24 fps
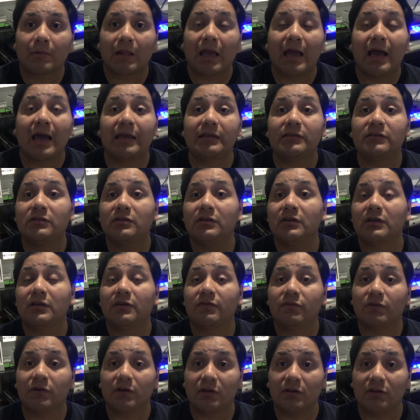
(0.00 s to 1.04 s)
I took
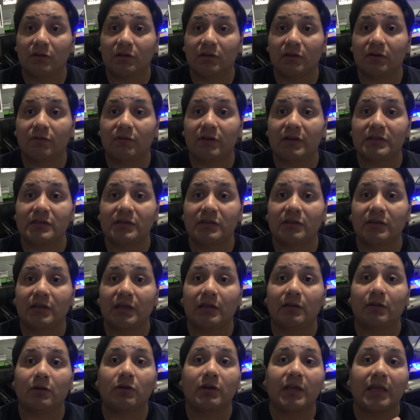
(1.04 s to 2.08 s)
it for consideration
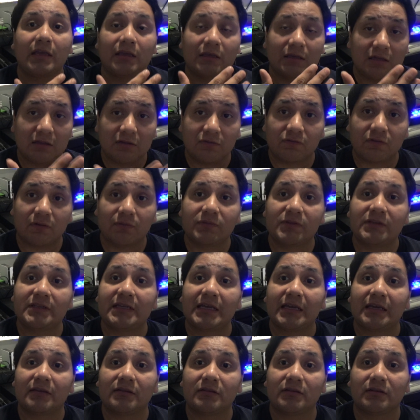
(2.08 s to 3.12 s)
saying, okay, he's from
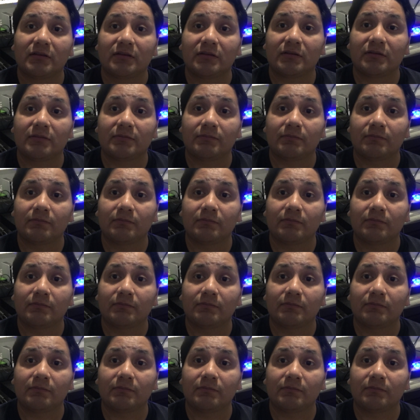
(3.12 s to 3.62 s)
Texas.